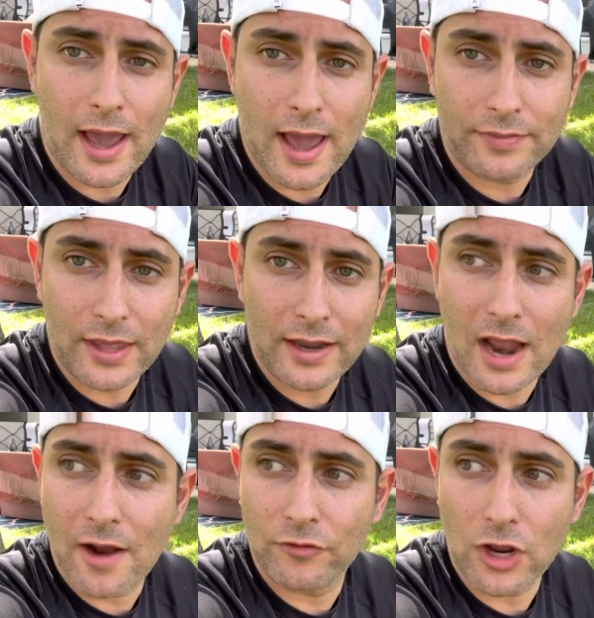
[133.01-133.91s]
And then
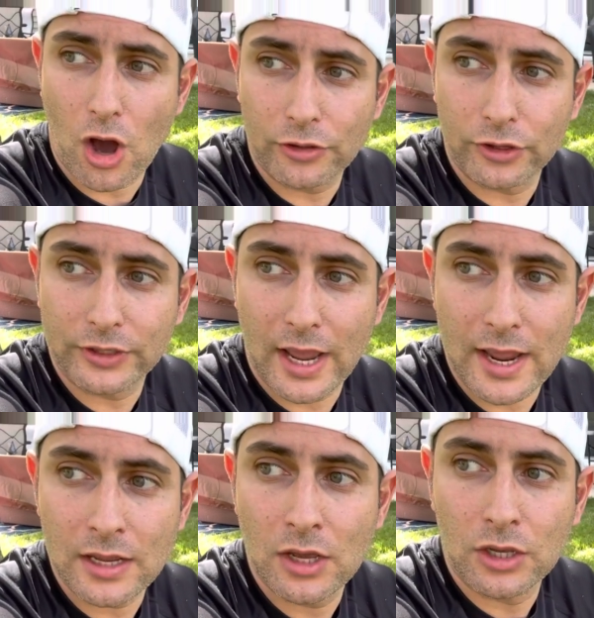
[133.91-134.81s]
every other
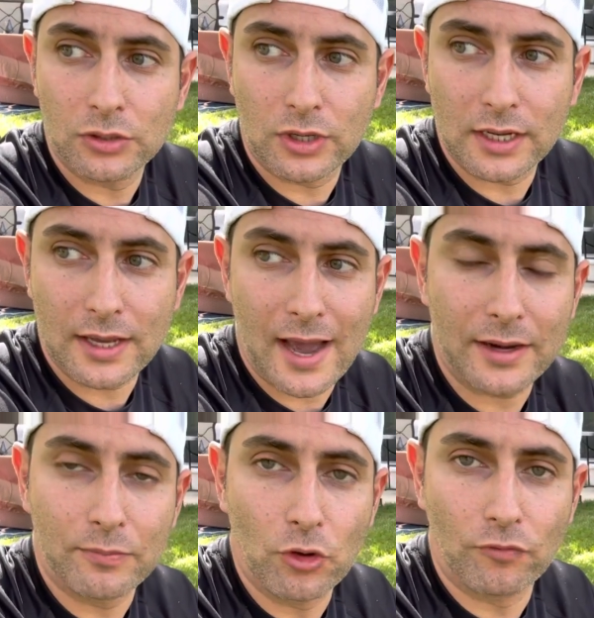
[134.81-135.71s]
day, you can kind
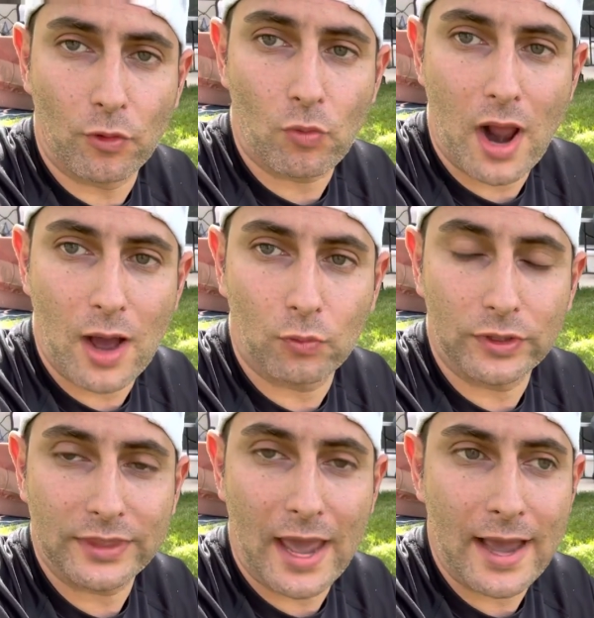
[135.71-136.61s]
of move around
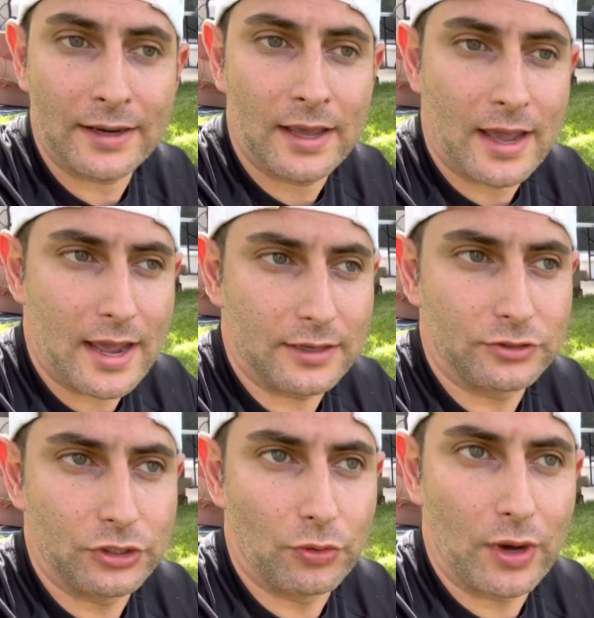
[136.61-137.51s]
with that and
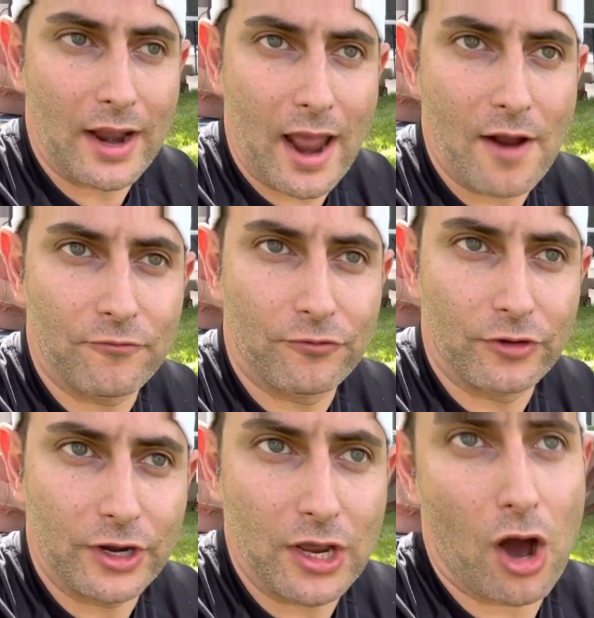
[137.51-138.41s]
do it
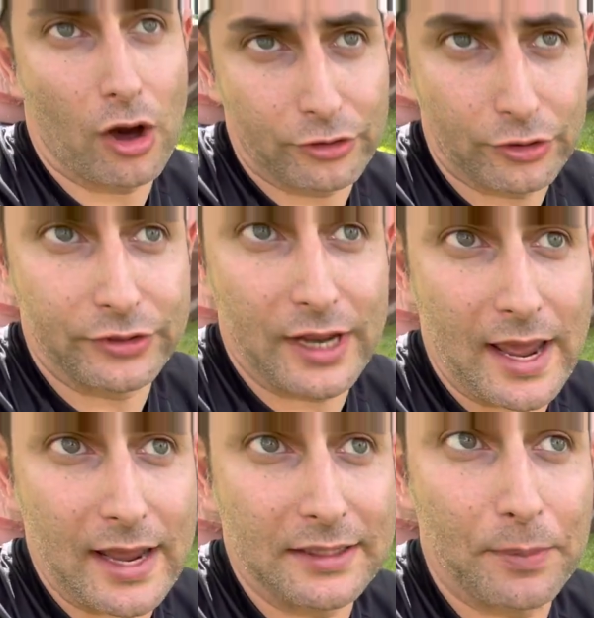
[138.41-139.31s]
every other
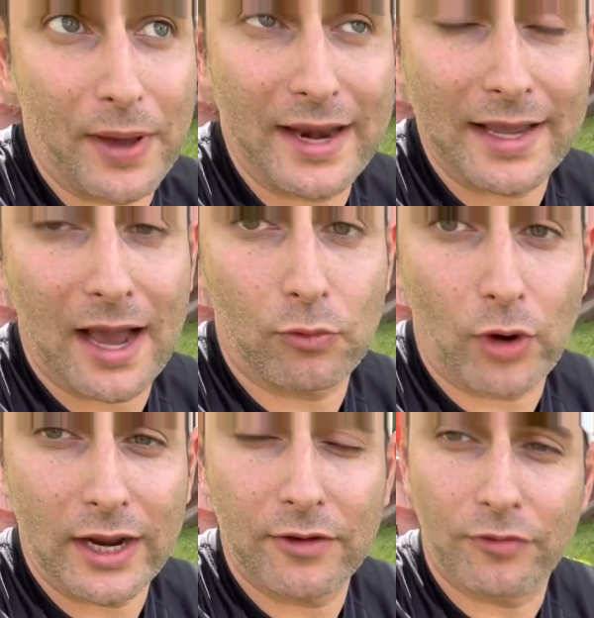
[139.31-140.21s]
day, depending on
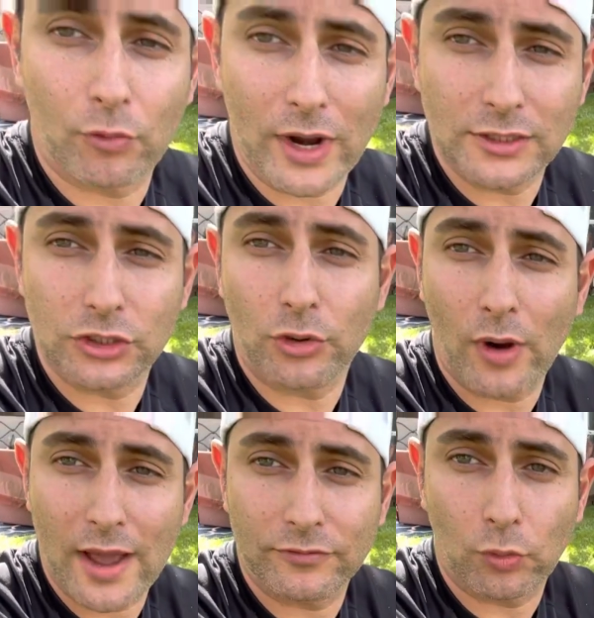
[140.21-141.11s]
rain. If it rains, you
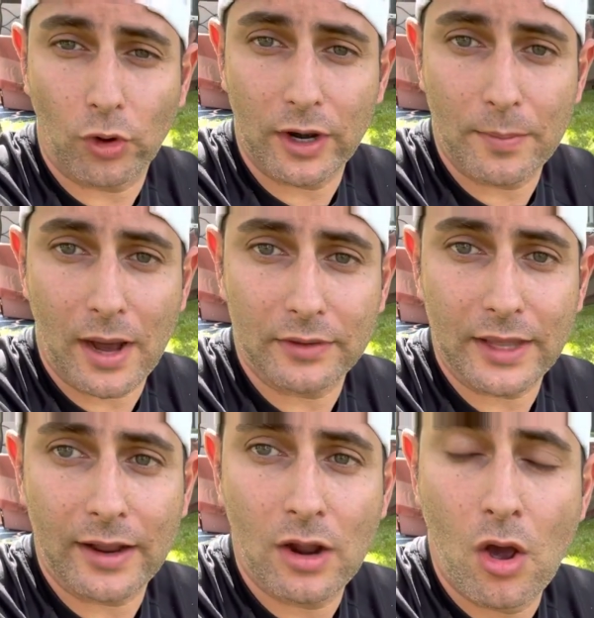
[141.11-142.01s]
don't have to worry about
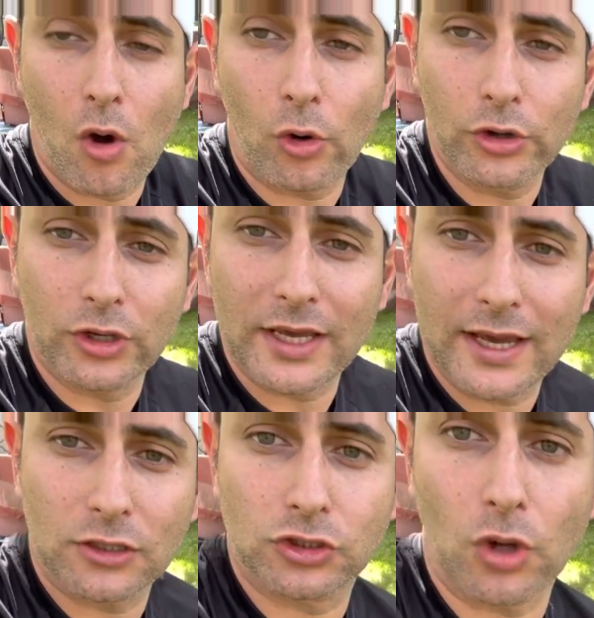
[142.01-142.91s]
that. Or you can
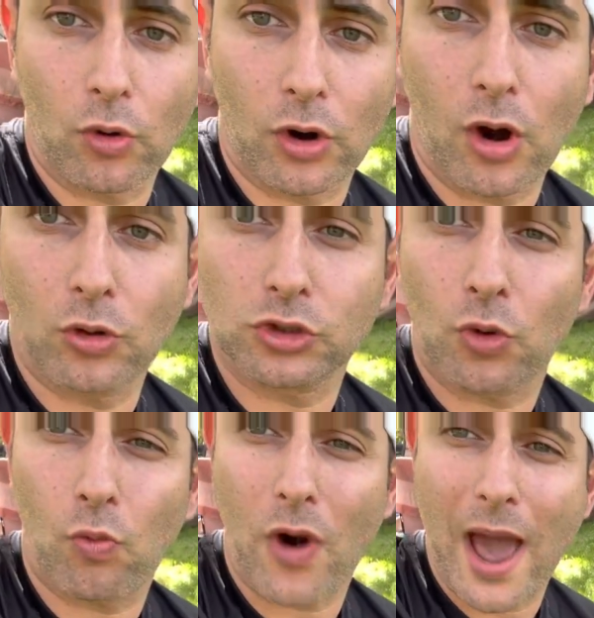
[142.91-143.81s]
get a soaker hose,
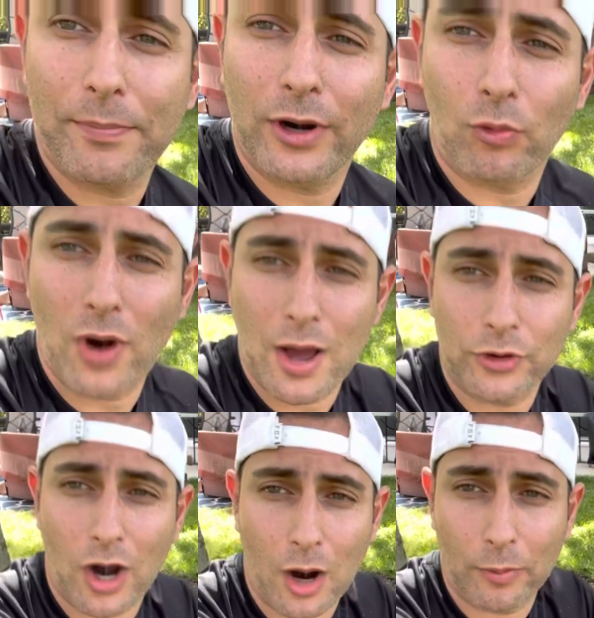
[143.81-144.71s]
wrap it around
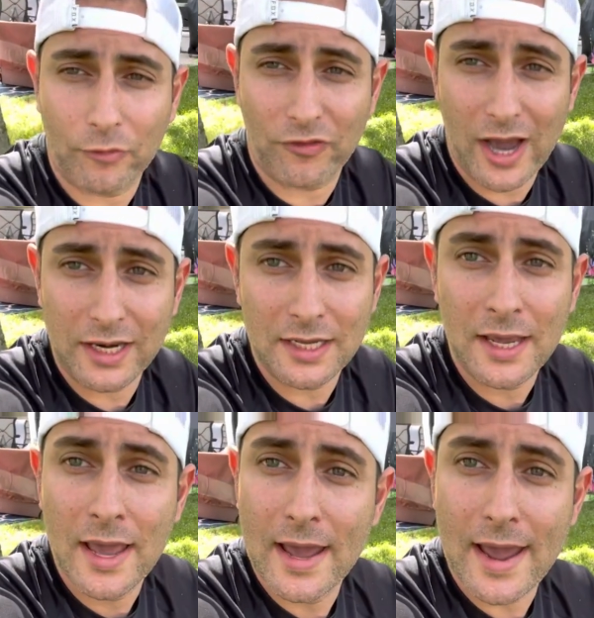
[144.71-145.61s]
your arborvitae,
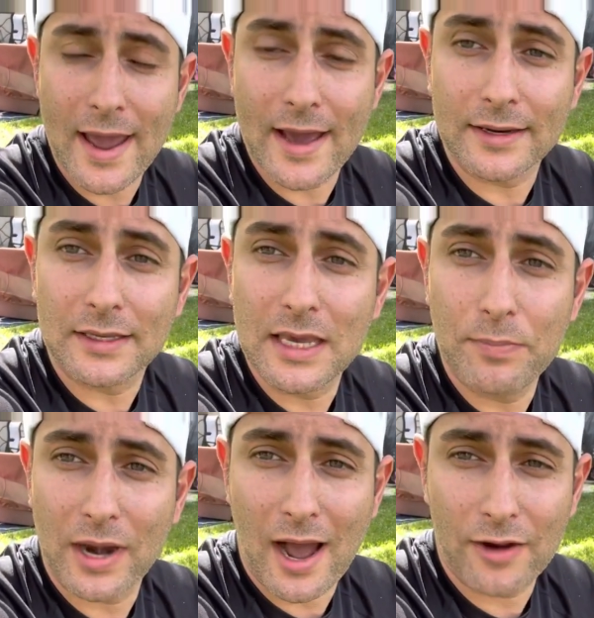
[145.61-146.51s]
and keep
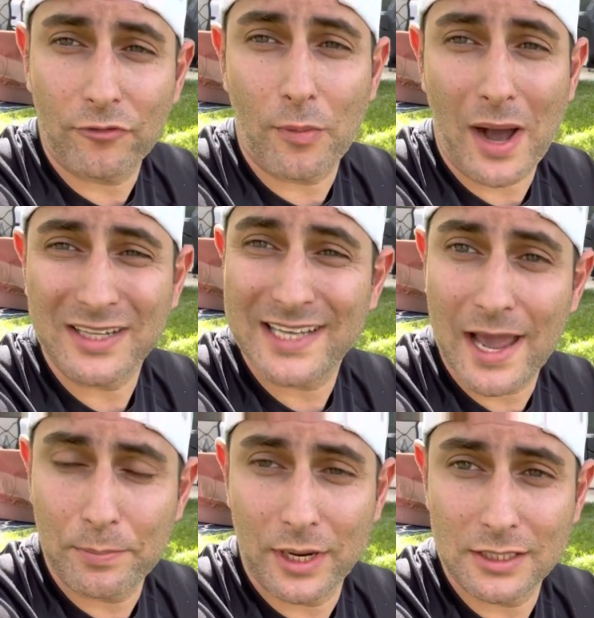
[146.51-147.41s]
it on for about
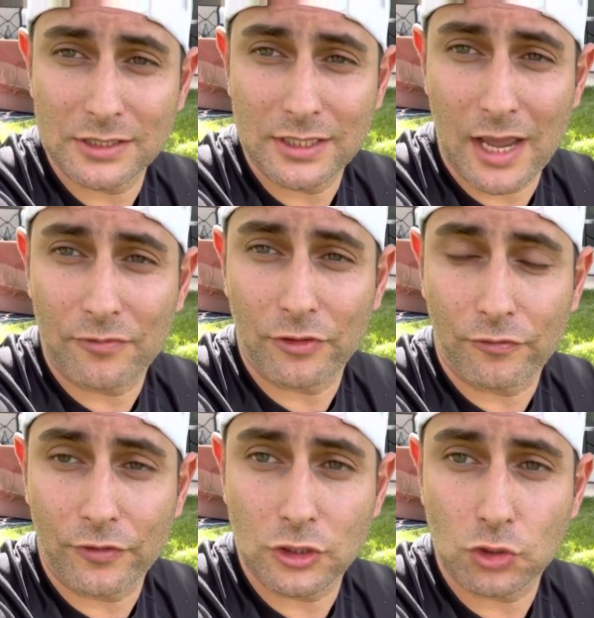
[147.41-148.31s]
10 minutes a day for the
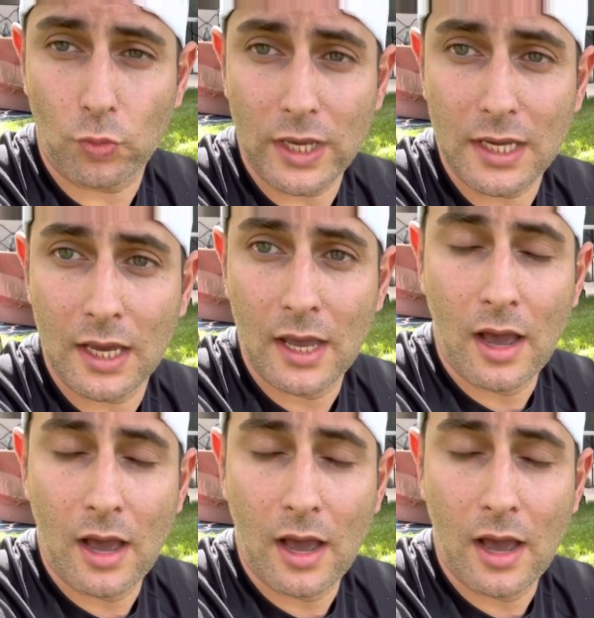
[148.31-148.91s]
first week.